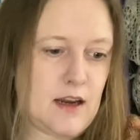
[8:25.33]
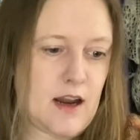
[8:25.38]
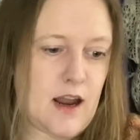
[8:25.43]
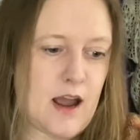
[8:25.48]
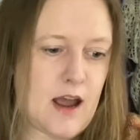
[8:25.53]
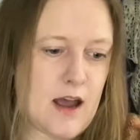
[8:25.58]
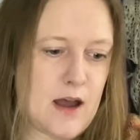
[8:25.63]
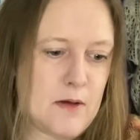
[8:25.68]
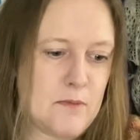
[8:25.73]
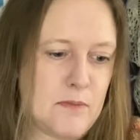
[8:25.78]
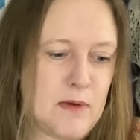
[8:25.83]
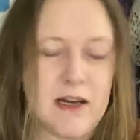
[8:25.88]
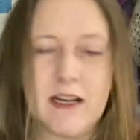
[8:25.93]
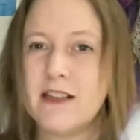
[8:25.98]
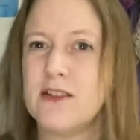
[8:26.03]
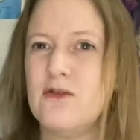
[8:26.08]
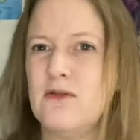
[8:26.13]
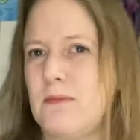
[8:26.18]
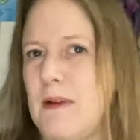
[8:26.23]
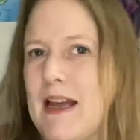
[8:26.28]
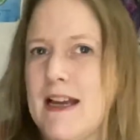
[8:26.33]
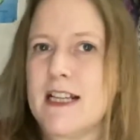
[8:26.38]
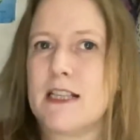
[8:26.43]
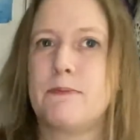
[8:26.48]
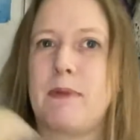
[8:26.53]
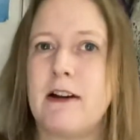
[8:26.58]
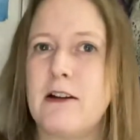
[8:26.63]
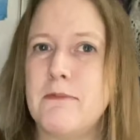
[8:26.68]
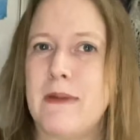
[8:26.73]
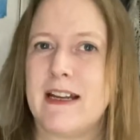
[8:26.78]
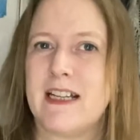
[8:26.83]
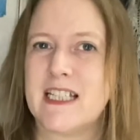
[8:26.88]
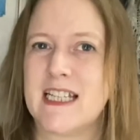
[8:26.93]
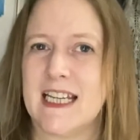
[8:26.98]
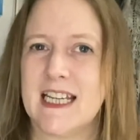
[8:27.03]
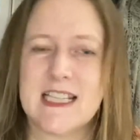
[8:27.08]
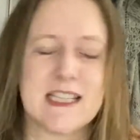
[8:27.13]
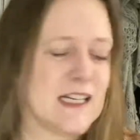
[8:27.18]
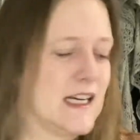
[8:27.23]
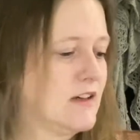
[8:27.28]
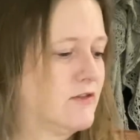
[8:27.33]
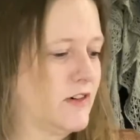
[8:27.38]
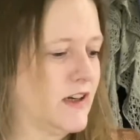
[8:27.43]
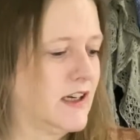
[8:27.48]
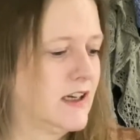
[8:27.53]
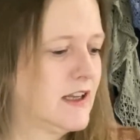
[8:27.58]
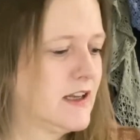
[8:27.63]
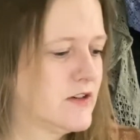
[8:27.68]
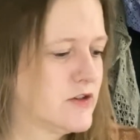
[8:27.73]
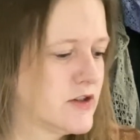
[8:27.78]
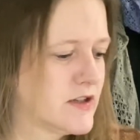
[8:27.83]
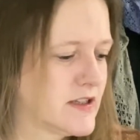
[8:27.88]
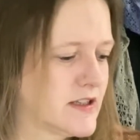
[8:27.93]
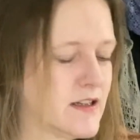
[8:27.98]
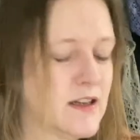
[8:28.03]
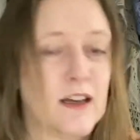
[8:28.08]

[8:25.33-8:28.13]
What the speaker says: But it's all about experimenting, isn't it, really, and just